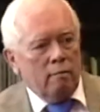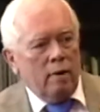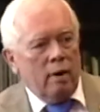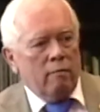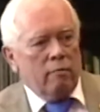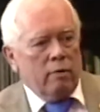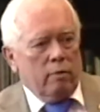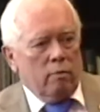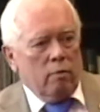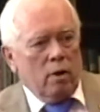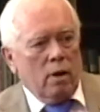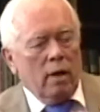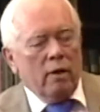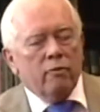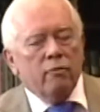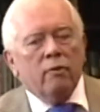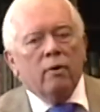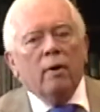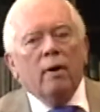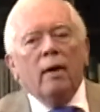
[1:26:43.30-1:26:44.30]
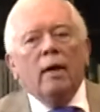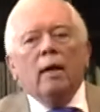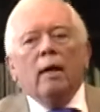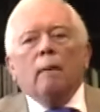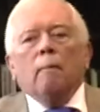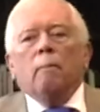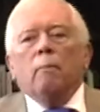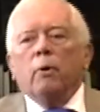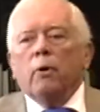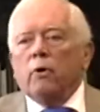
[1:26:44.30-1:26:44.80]
Reverend Wise.
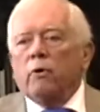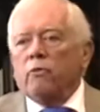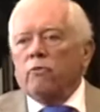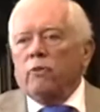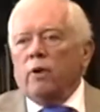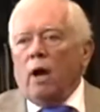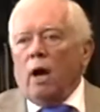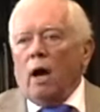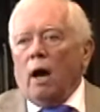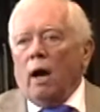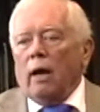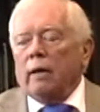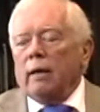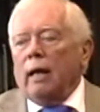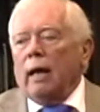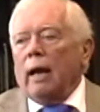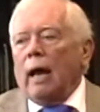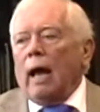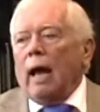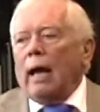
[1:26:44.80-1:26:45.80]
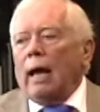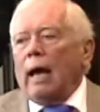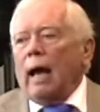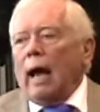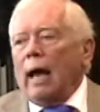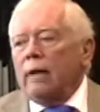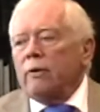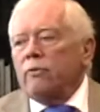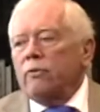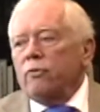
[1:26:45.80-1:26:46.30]
Booker's not. And I,
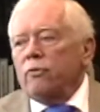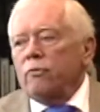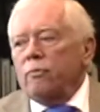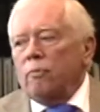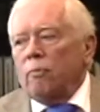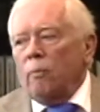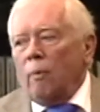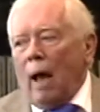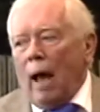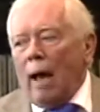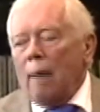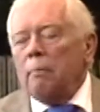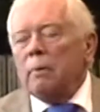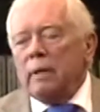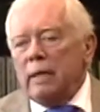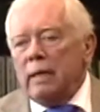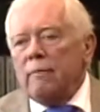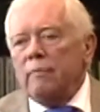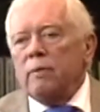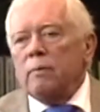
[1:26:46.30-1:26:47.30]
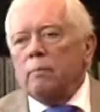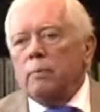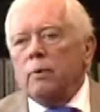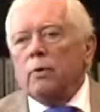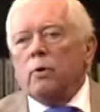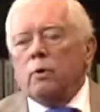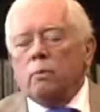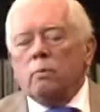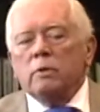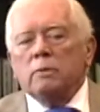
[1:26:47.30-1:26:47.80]
I just, I believe that
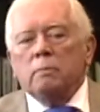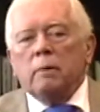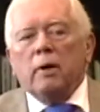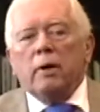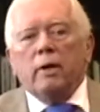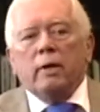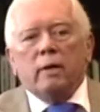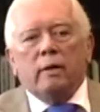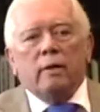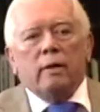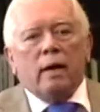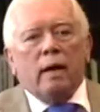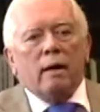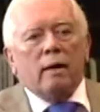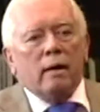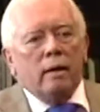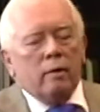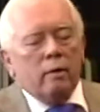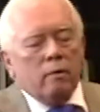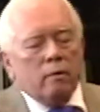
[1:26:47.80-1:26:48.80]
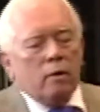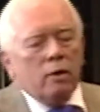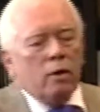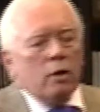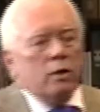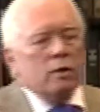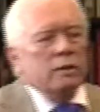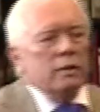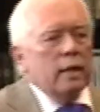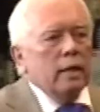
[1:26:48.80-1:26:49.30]
Booker was married in the, in the
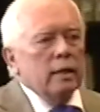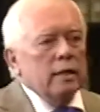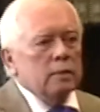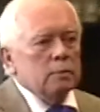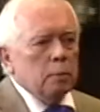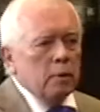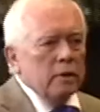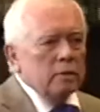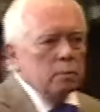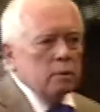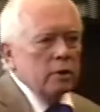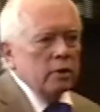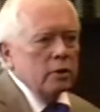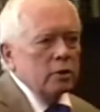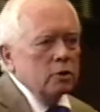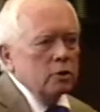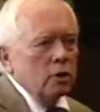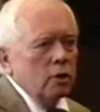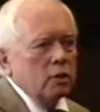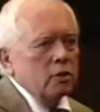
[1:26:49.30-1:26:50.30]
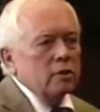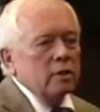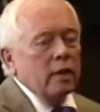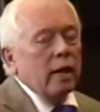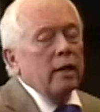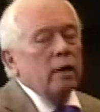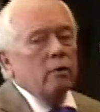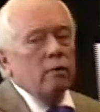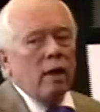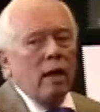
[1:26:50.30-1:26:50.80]
Kanawha Salines Presbyterian Church.
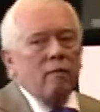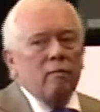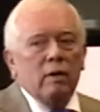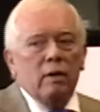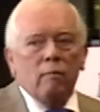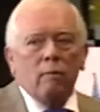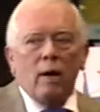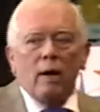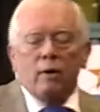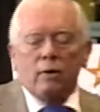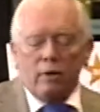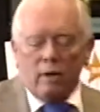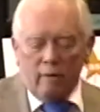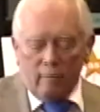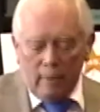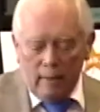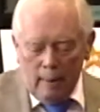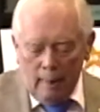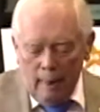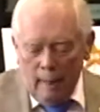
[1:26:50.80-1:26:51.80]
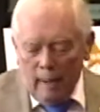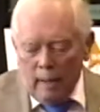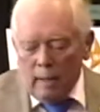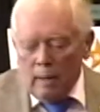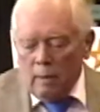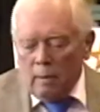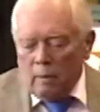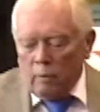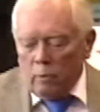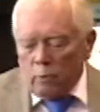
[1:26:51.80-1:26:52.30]
They don't have any record of
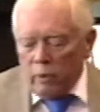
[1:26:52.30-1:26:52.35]
it.